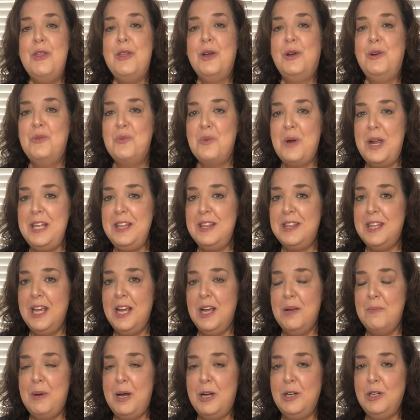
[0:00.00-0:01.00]
The great
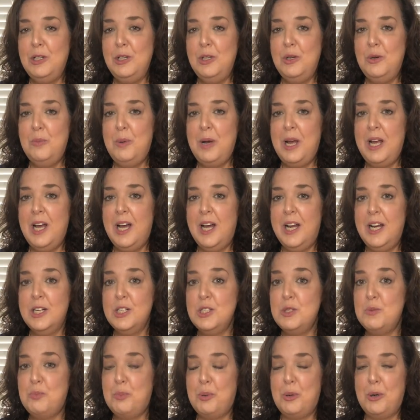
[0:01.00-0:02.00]
thing about
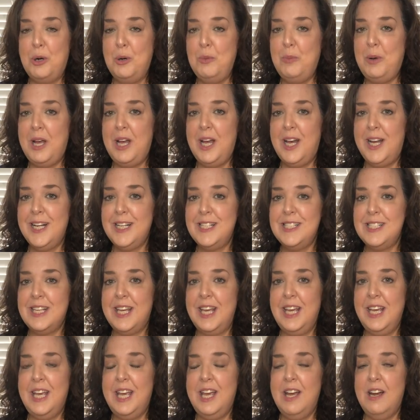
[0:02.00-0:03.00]
Glowbiotics probiotic
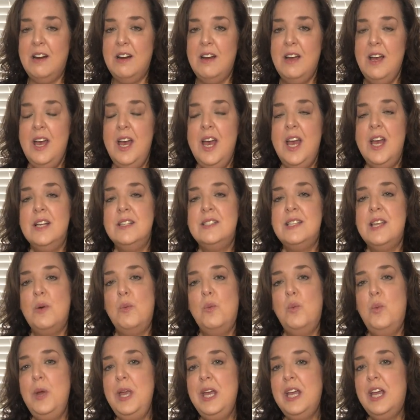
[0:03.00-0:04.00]
skincare is
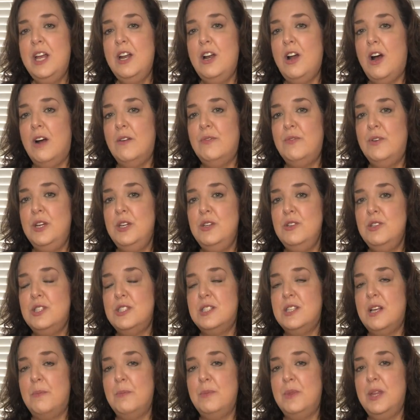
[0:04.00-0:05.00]
that we can offer you
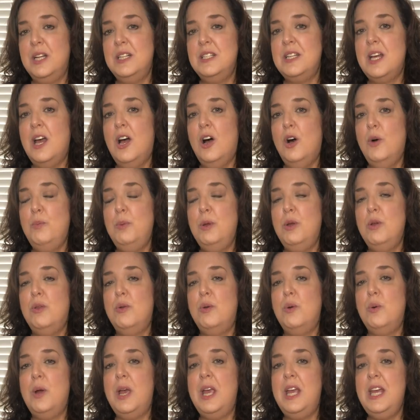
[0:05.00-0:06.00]
something to help you
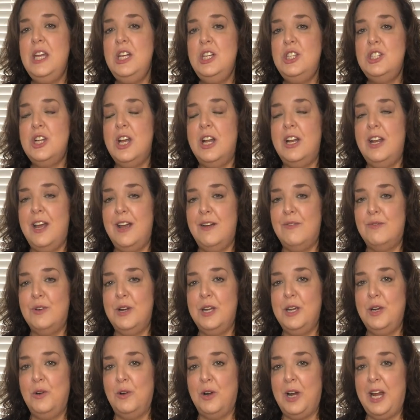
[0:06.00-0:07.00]
through each and
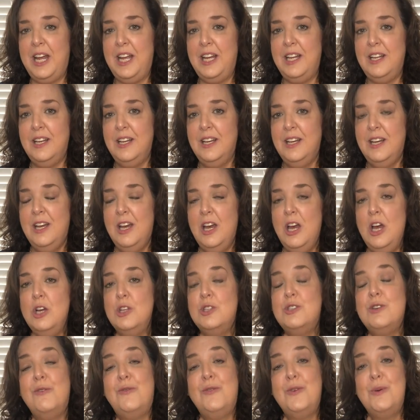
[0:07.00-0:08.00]
every grade.
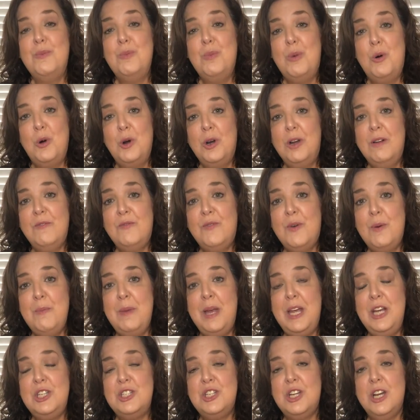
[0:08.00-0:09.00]
So for more
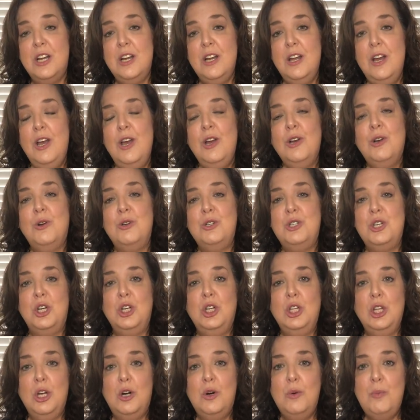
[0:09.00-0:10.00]
information, go to
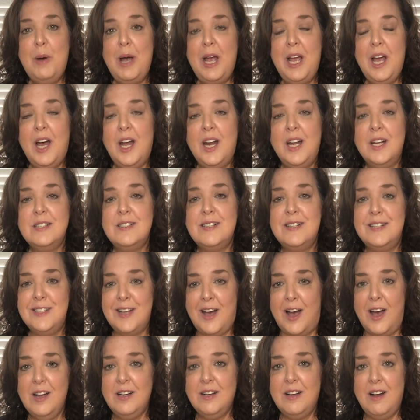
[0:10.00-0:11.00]

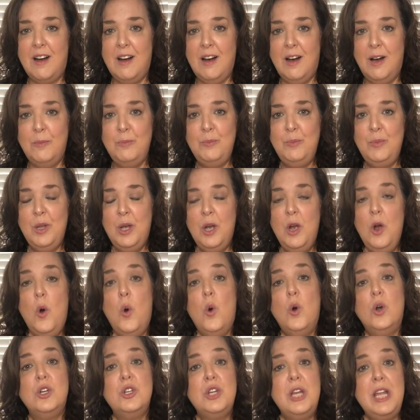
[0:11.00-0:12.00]
glowbiotics.com
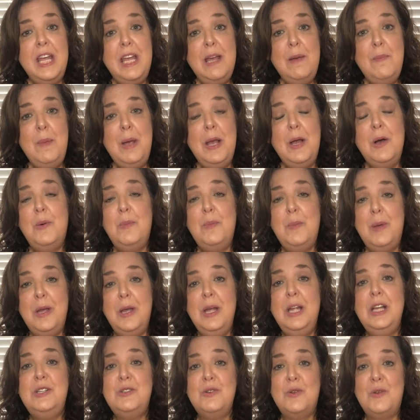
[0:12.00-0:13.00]
or email
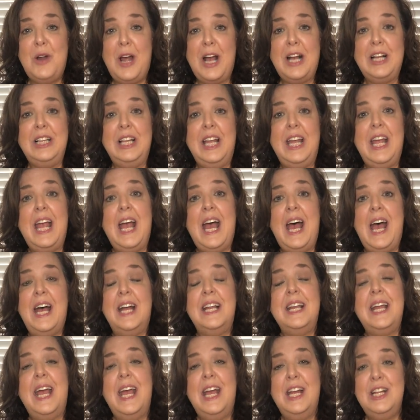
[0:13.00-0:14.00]
me directly
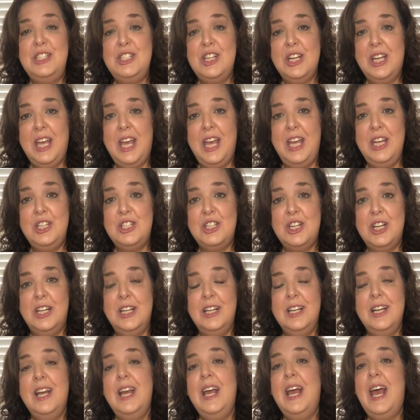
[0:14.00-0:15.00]
at
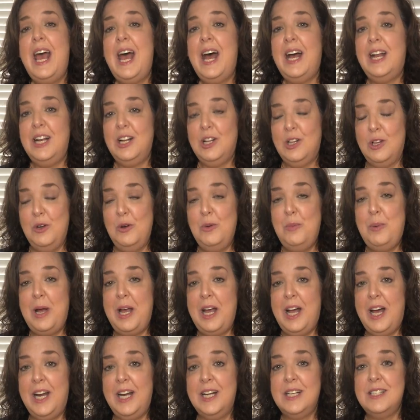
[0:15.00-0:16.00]
education at
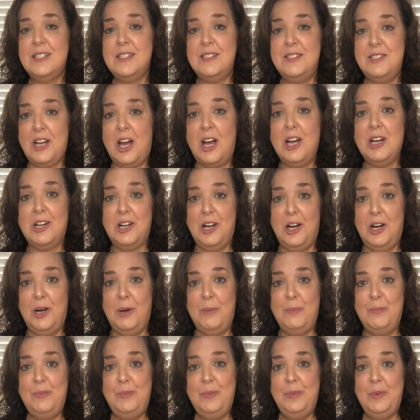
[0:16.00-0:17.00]

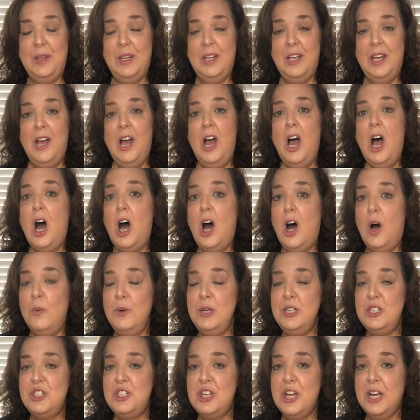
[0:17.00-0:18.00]
glowbiotics.com.
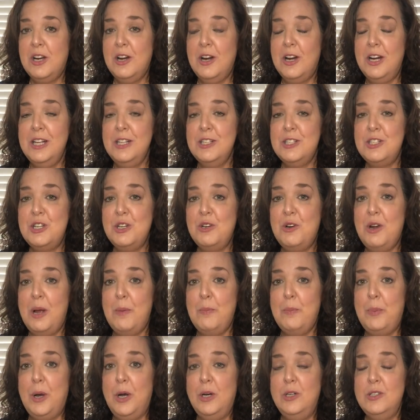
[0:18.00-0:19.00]
Always check our
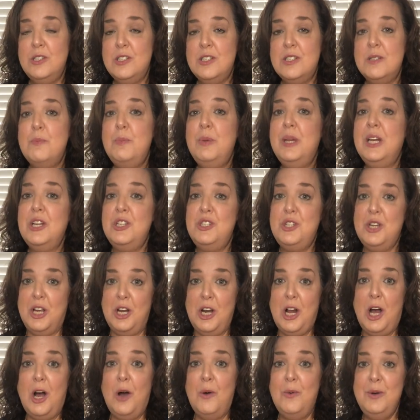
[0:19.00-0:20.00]
Instagram posts because you
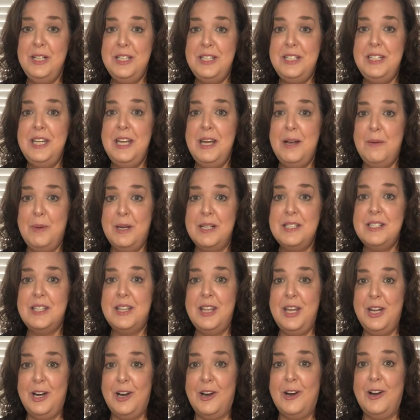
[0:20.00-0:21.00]
can always DM us
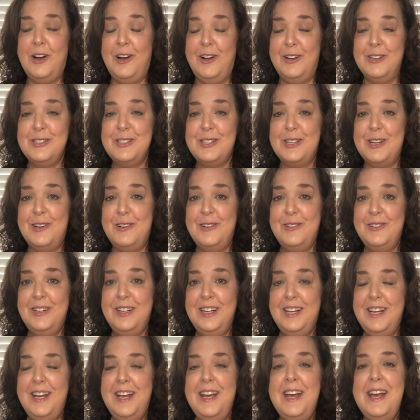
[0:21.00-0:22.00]
there also.
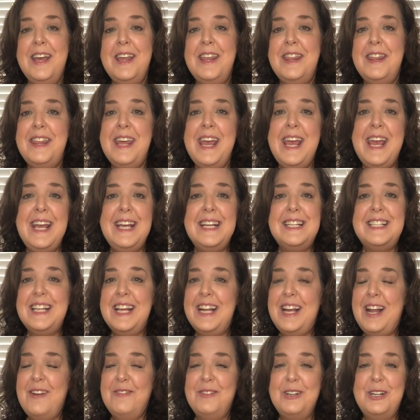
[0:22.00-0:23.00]
Thanks
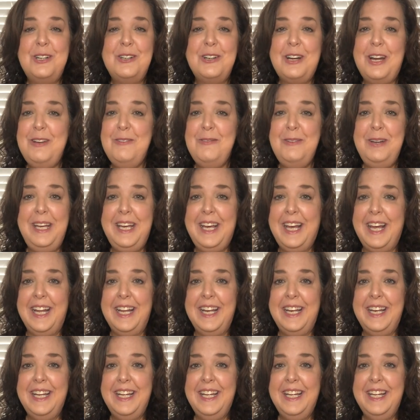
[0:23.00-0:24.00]
and have a great
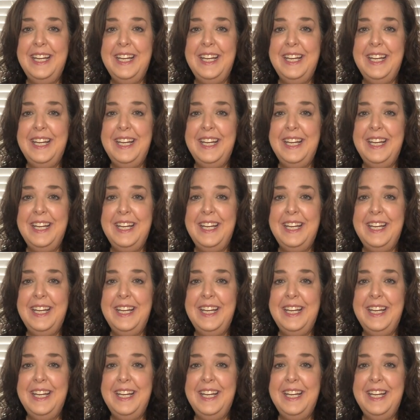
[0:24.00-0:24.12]
weekend.